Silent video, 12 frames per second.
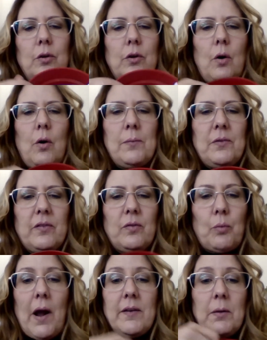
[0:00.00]
you know, I'm
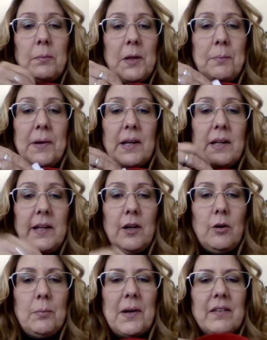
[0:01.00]
just randomly picking
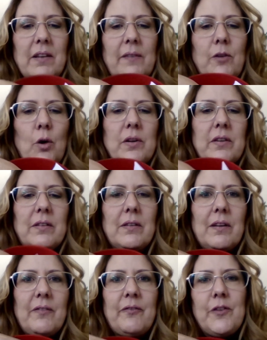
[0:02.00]
here because I've noticed
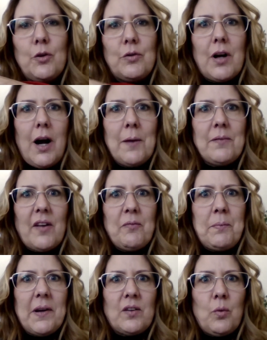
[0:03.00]
few times I
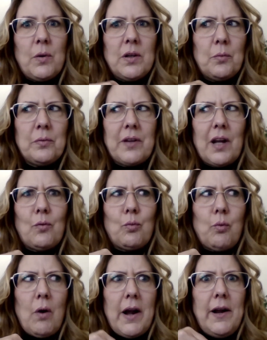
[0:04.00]
picked one that was like
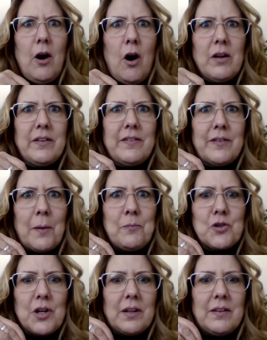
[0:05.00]
right on
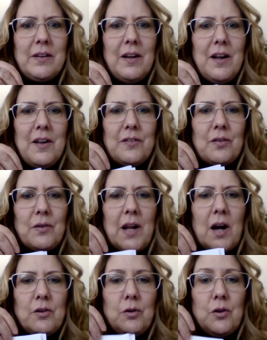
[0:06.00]
subject. So
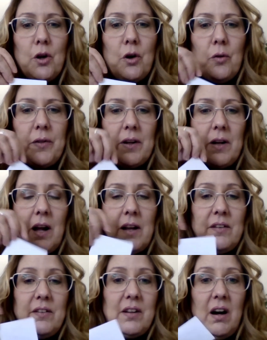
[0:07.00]
now you know that
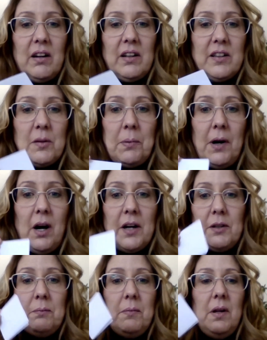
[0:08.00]
I dug in the
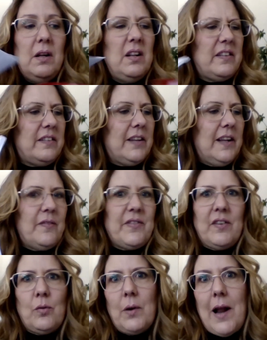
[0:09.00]
bottom. Let's see if
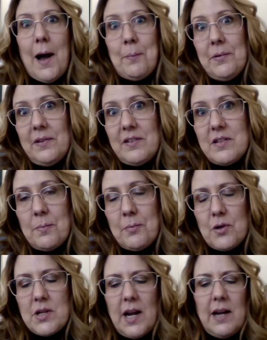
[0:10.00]
this one happens to
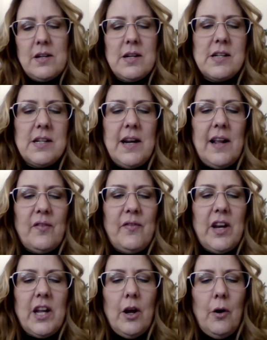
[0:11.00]
pertain to today's
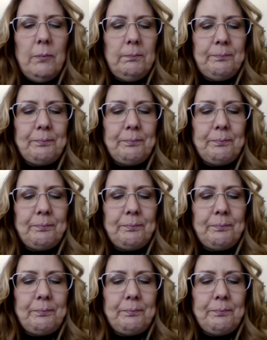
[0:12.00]
video.